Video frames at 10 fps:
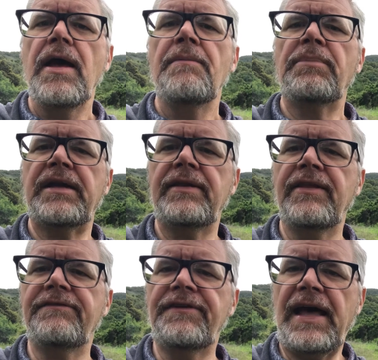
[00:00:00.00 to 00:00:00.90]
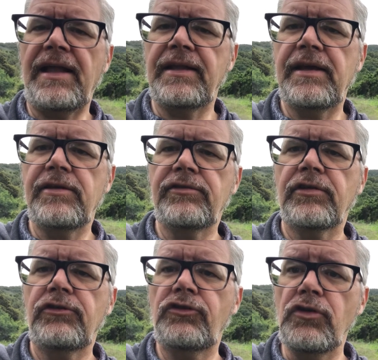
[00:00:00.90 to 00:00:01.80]
But in the valleys,
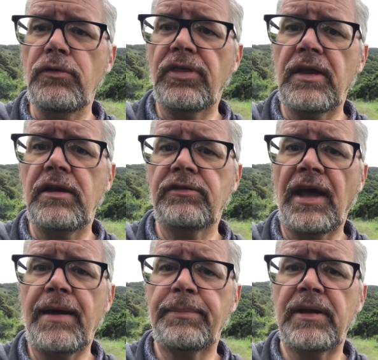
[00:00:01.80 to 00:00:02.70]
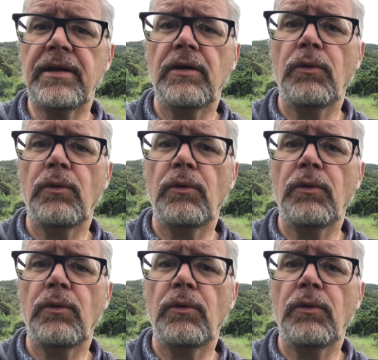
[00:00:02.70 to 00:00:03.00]
two things happen.